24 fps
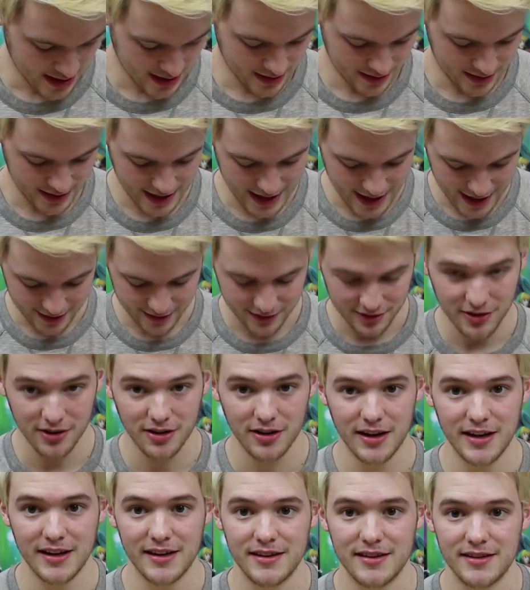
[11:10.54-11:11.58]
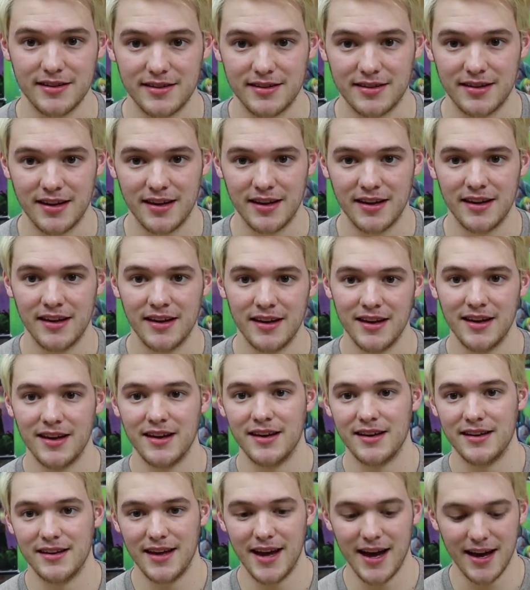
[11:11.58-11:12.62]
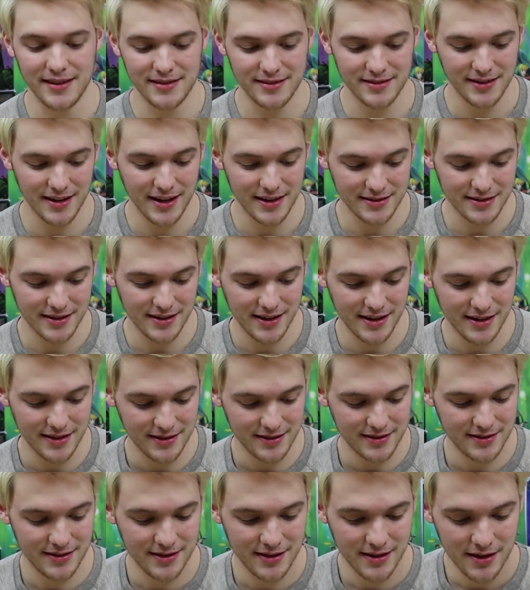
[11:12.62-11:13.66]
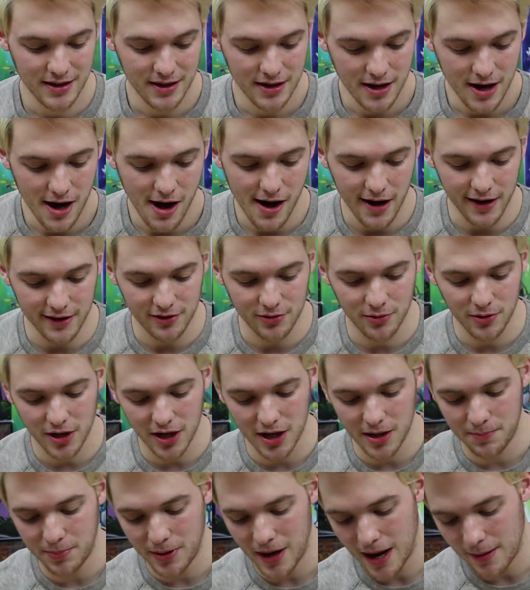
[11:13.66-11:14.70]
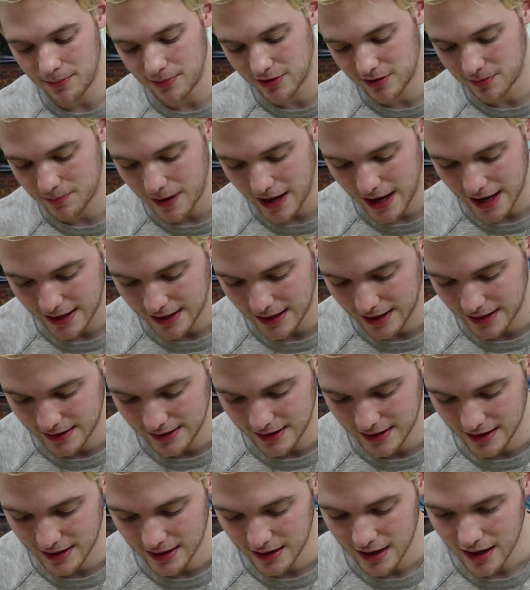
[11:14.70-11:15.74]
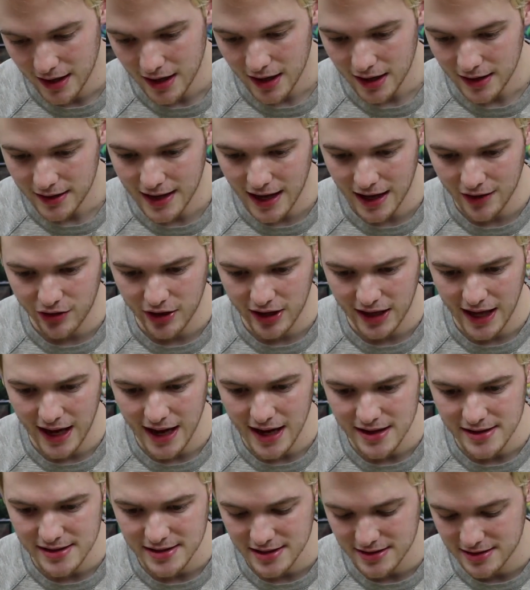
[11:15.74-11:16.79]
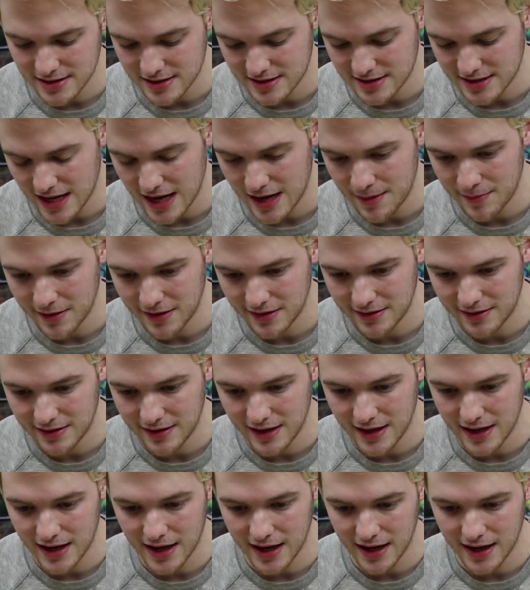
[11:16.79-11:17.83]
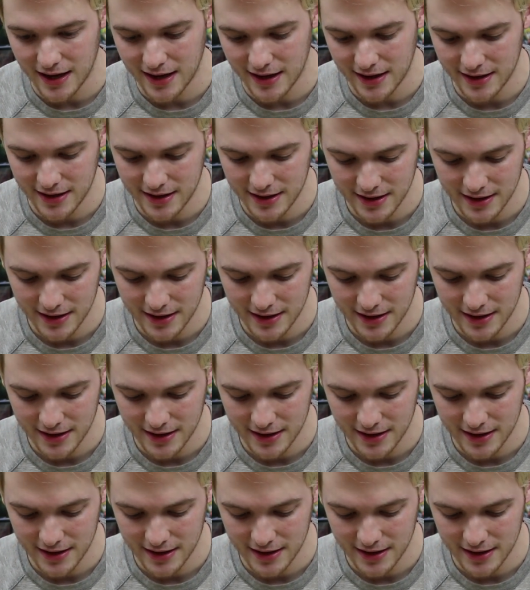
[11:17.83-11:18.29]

The answer is yes, it is. Alright, so we're gonna pop this back in here. Yeah, the case is the same as the